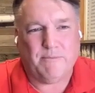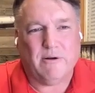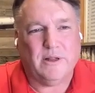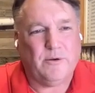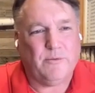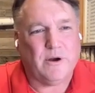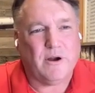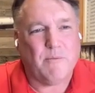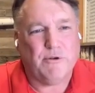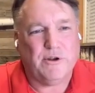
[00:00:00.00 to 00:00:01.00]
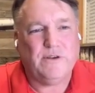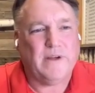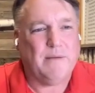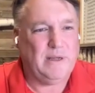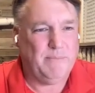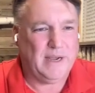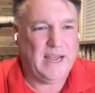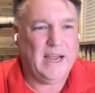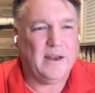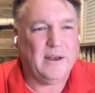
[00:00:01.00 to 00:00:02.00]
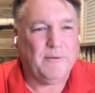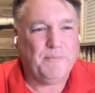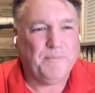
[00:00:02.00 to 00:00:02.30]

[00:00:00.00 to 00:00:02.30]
Maryland, where our bridge family began.